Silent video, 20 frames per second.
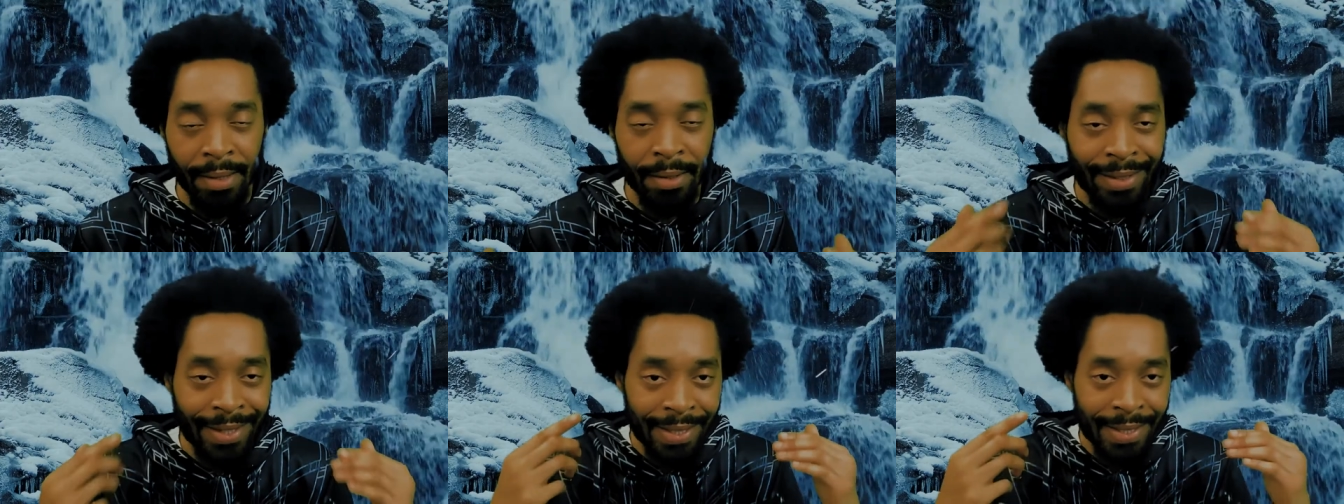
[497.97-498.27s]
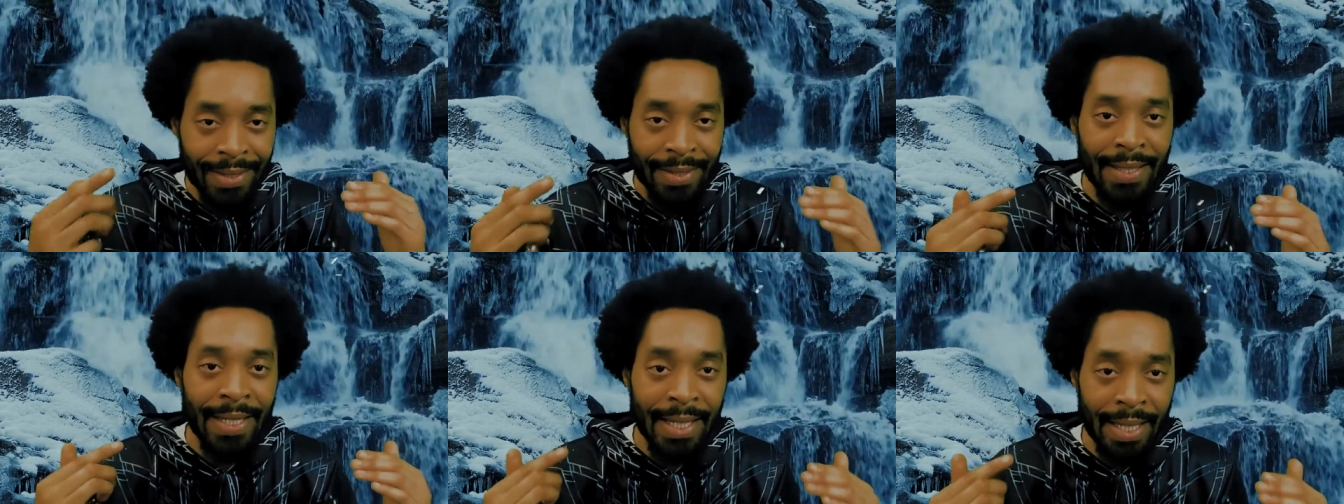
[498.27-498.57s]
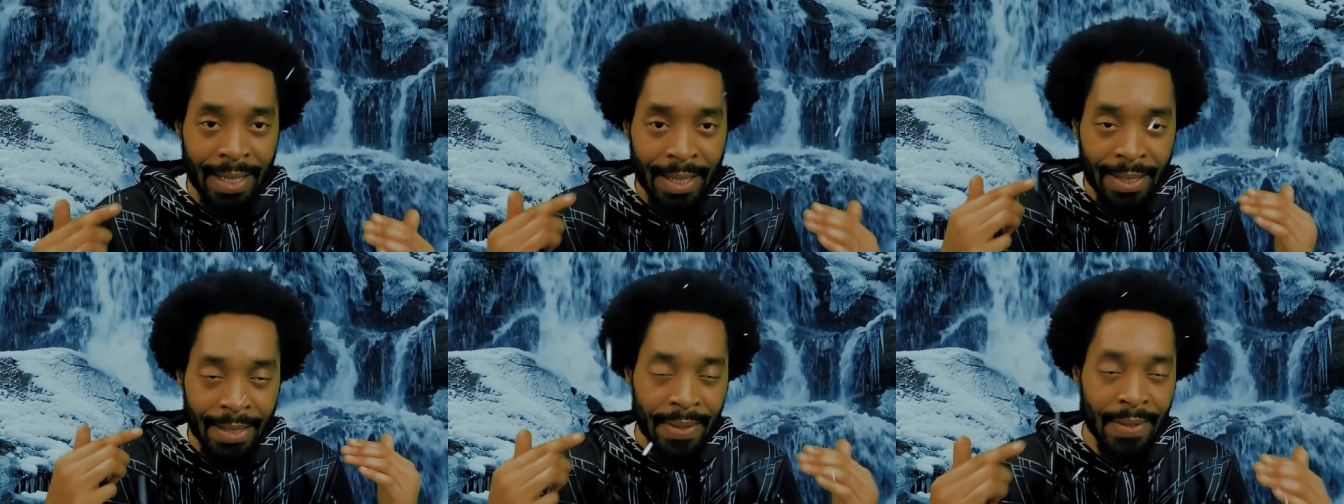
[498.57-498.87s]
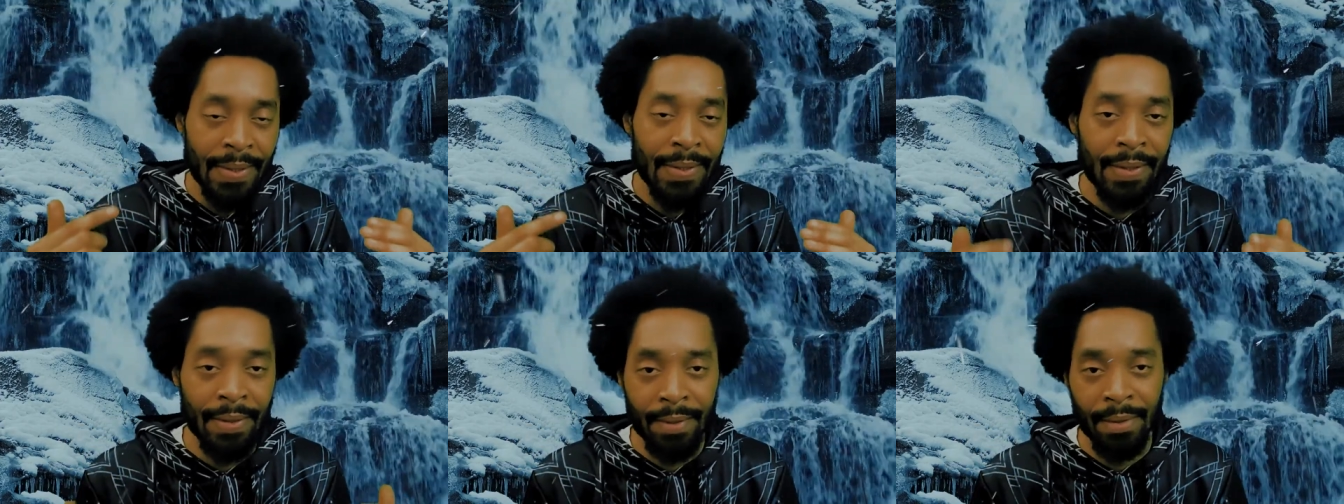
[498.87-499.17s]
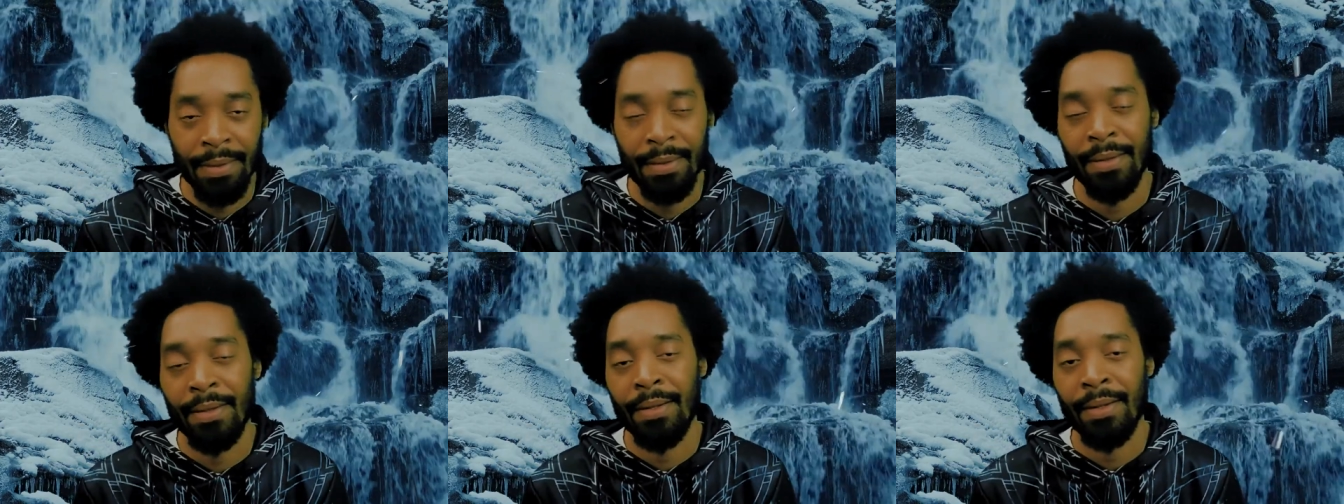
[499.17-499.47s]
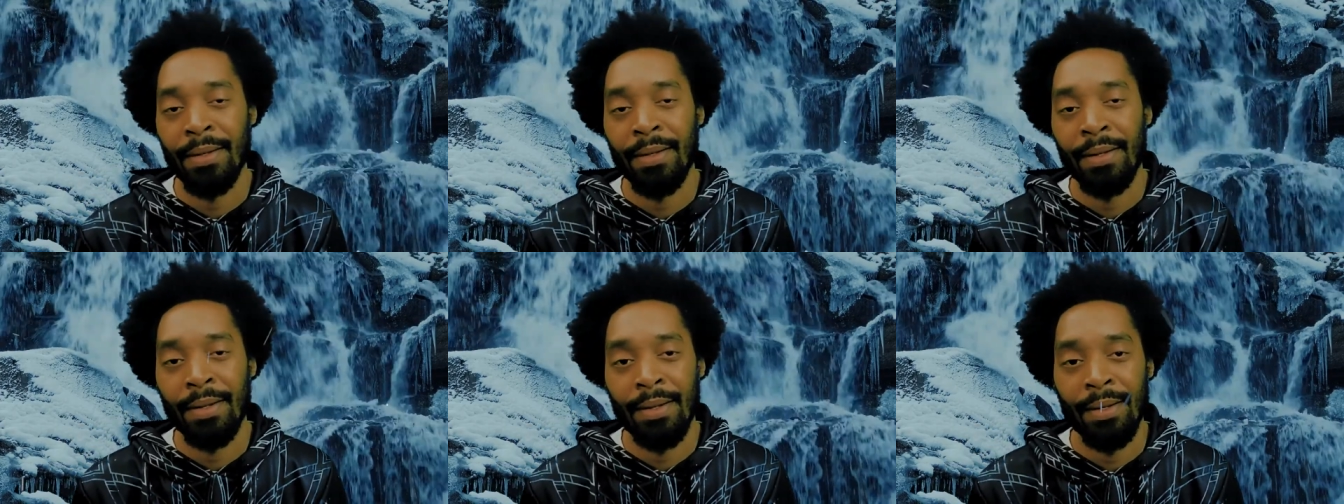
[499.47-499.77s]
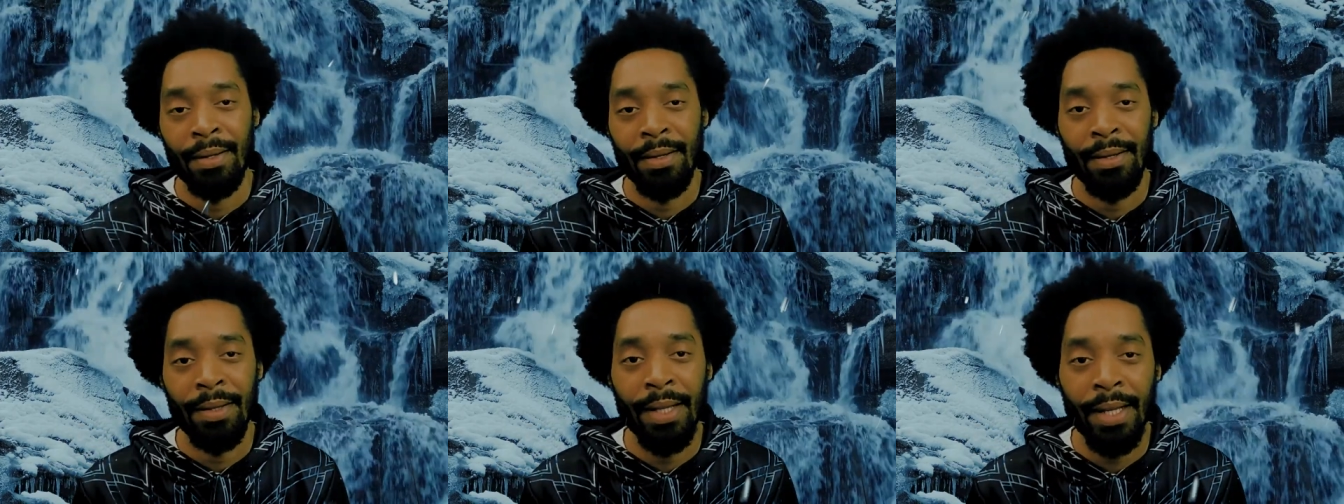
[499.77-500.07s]
To seize
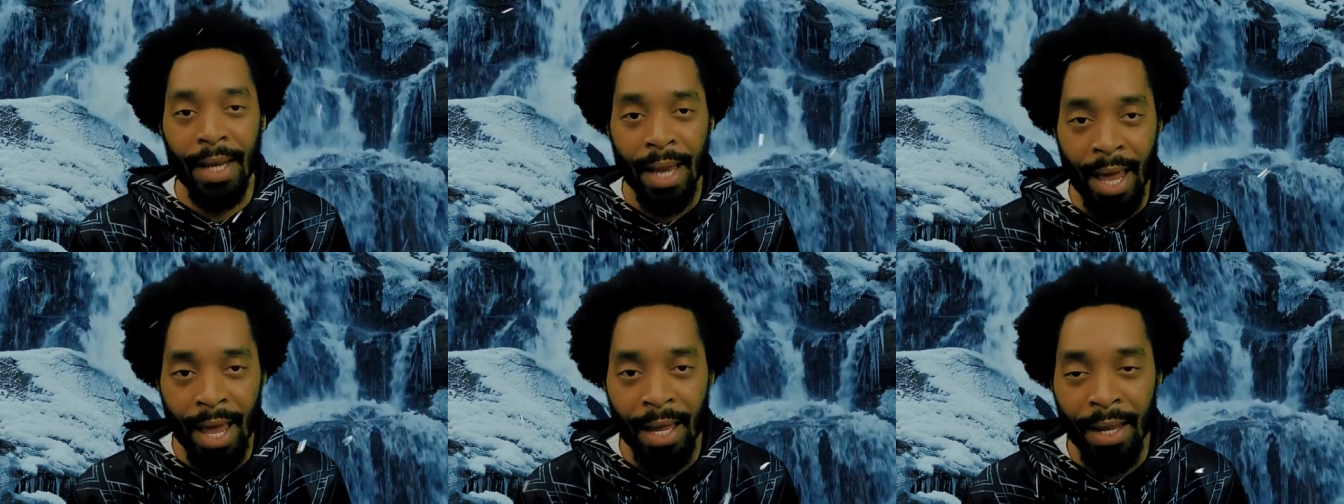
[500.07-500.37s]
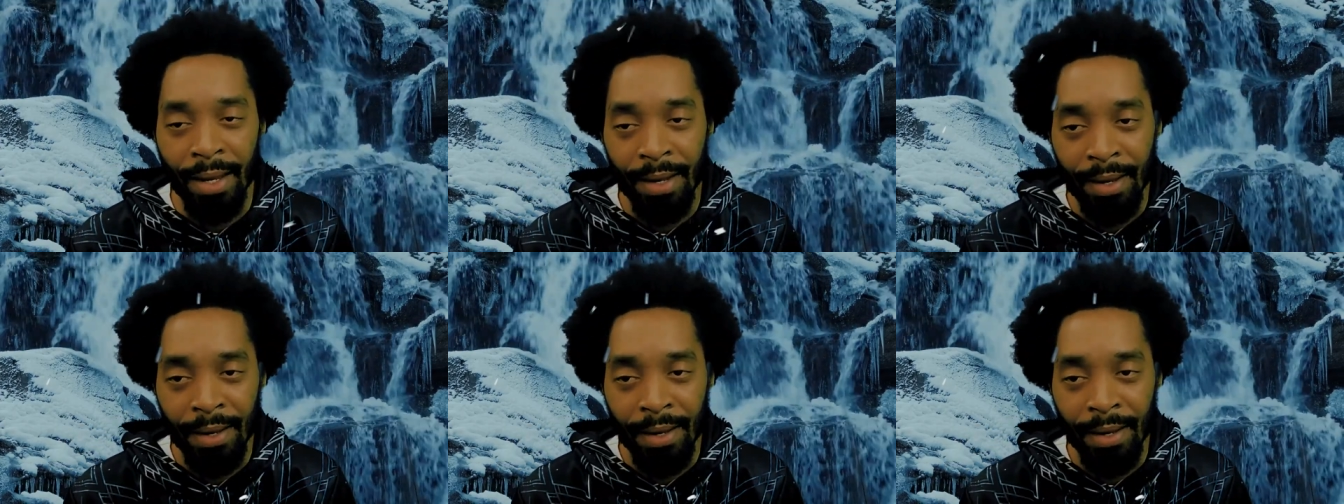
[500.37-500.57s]
the day.